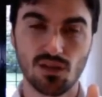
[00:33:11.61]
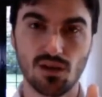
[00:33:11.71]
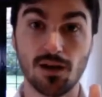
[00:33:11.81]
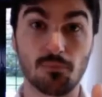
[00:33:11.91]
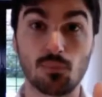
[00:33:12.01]

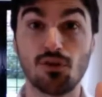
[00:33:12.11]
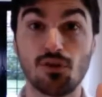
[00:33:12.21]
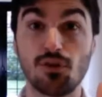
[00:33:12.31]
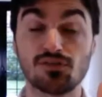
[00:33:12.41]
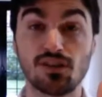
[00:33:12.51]
um,
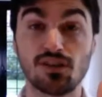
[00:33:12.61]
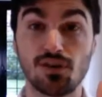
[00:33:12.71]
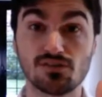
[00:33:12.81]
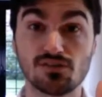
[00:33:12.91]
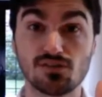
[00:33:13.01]

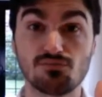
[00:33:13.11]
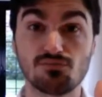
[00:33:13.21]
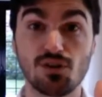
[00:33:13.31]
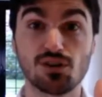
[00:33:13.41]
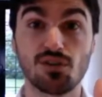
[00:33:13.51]
exaggeration, just
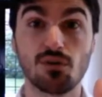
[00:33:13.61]
running your